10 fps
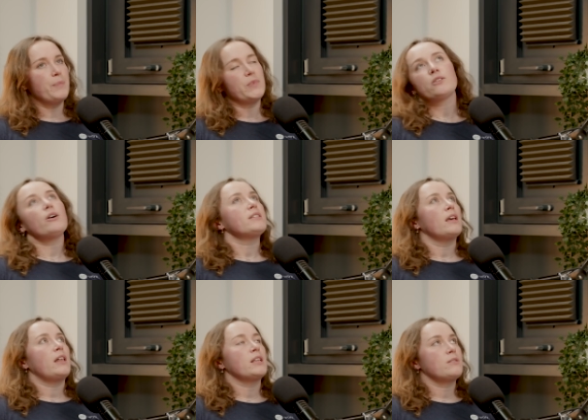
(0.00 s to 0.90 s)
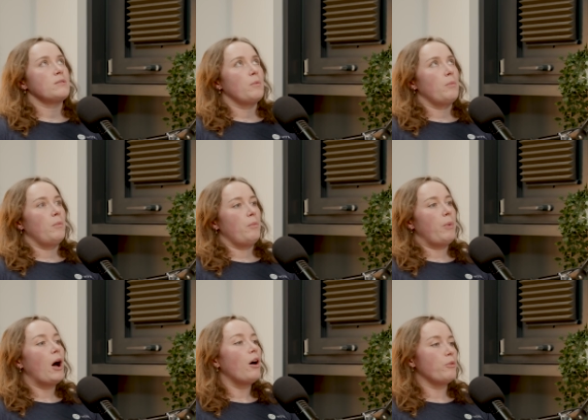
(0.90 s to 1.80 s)
So I say that's
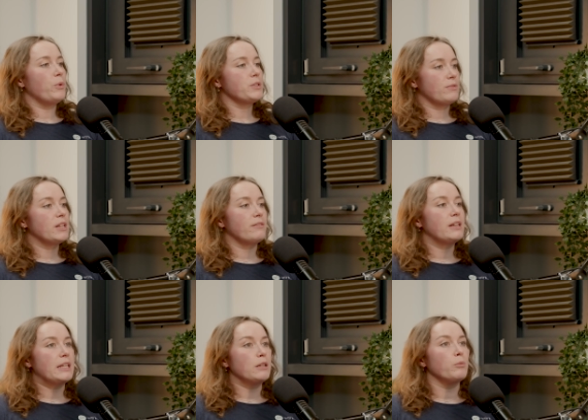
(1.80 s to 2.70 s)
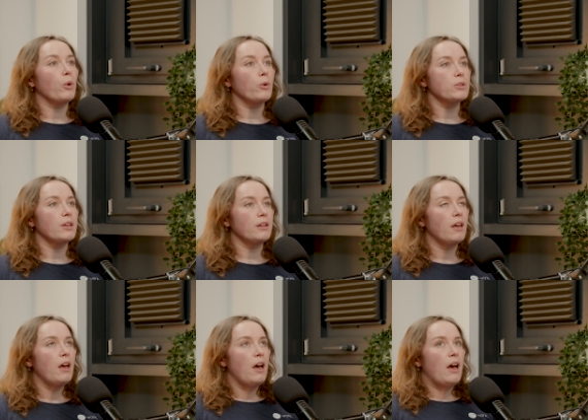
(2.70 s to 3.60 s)
part of what's really, really important.
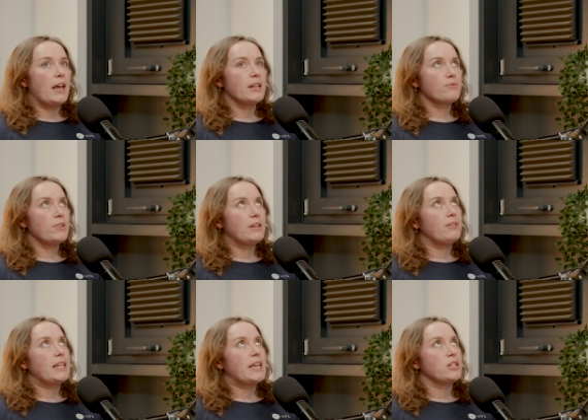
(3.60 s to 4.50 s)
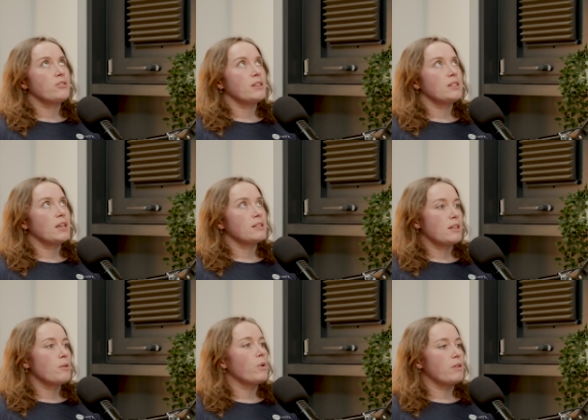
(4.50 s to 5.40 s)
And it's really, really interesting because I
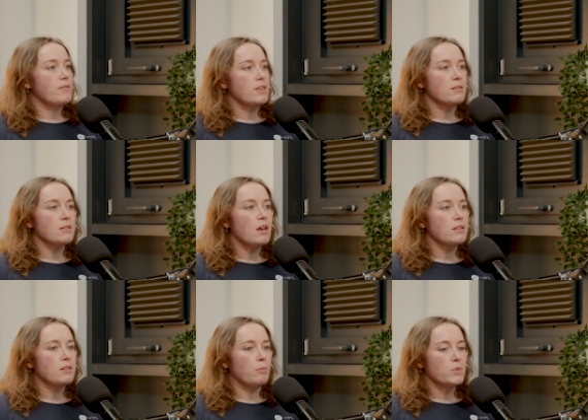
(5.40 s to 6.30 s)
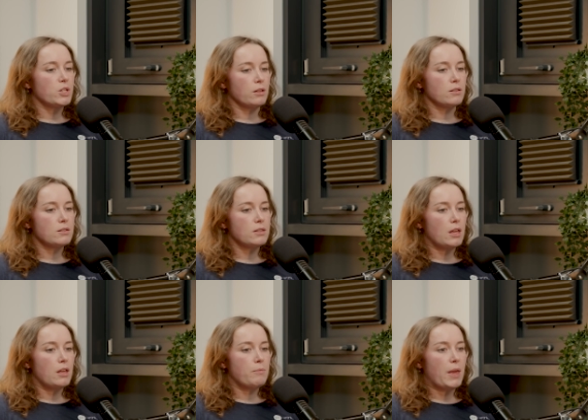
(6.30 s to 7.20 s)
think one of the assumptions
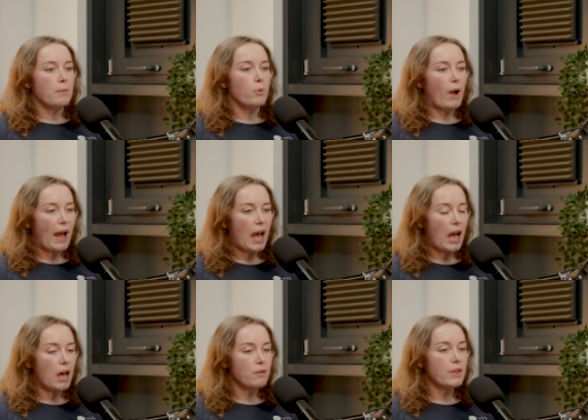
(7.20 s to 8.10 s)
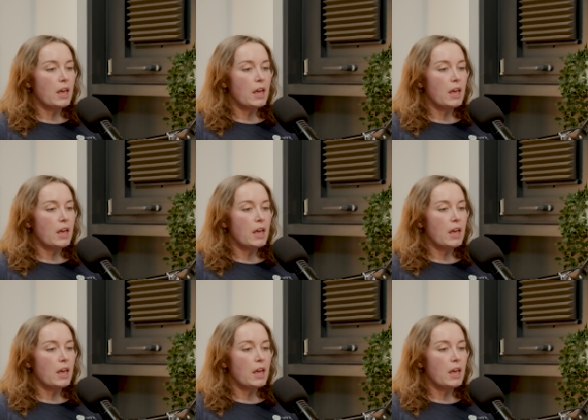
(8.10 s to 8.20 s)
that people have